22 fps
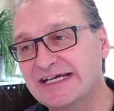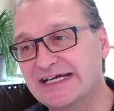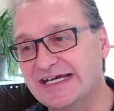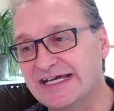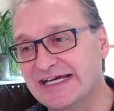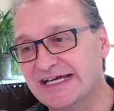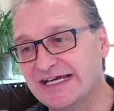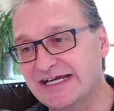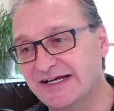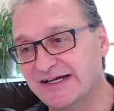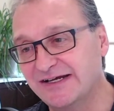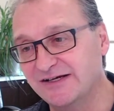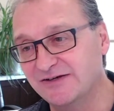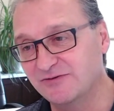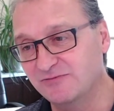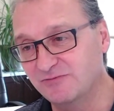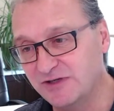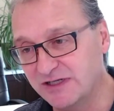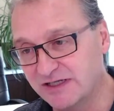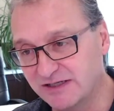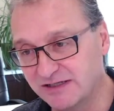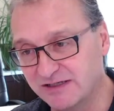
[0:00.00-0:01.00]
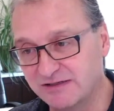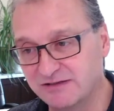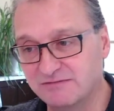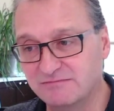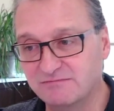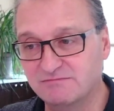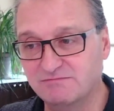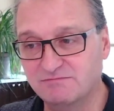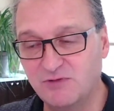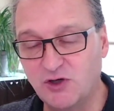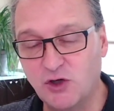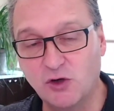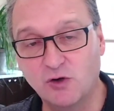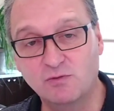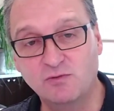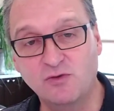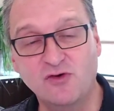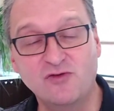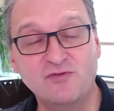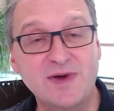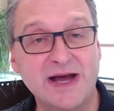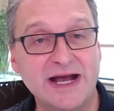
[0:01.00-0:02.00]
and we can
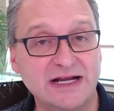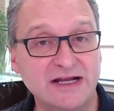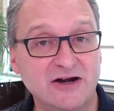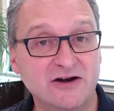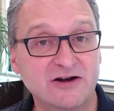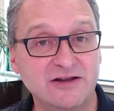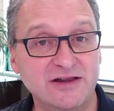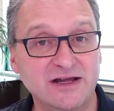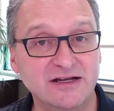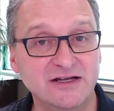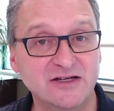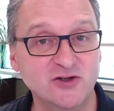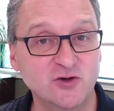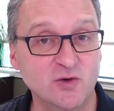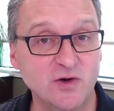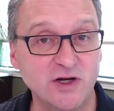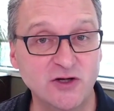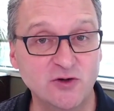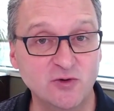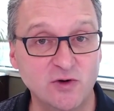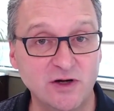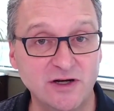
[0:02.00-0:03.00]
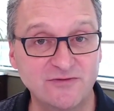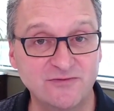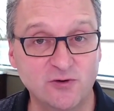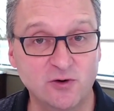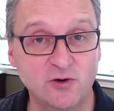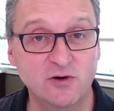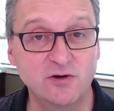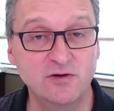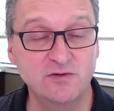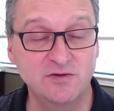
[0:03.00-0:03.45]
move back out of that in 2024.